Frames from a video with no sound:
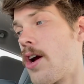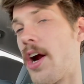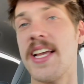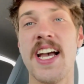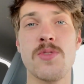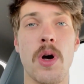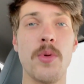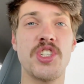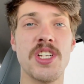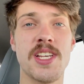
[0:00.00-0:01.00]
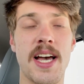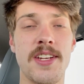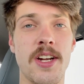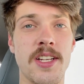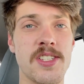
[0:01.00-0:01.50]
Alrighty guys, well we just got
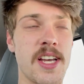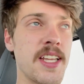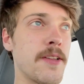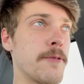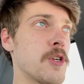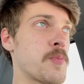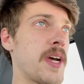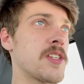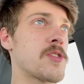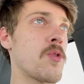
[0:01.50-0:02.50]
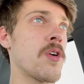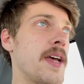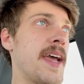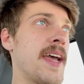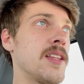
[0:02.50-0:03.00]
done inside the first pet store,
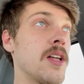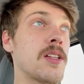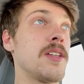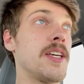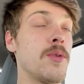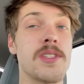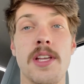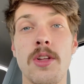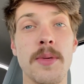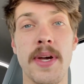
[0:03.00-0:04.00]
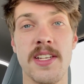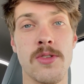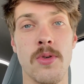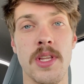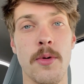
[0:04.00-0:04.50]
and luckily it was the only pet
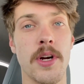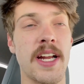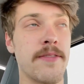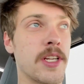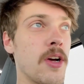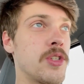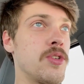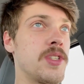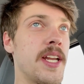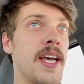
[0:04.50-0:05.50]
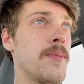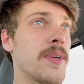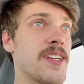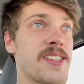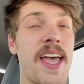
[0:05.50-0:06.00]
store that we're gonna have to go to today
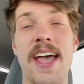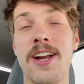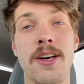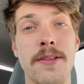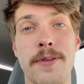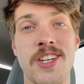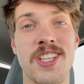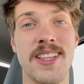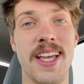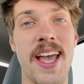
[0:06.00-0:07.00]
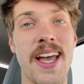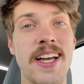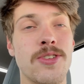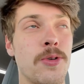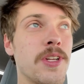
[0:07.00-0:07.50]
because they had all the fish that the AI
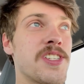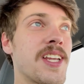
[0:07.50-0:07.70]
told us to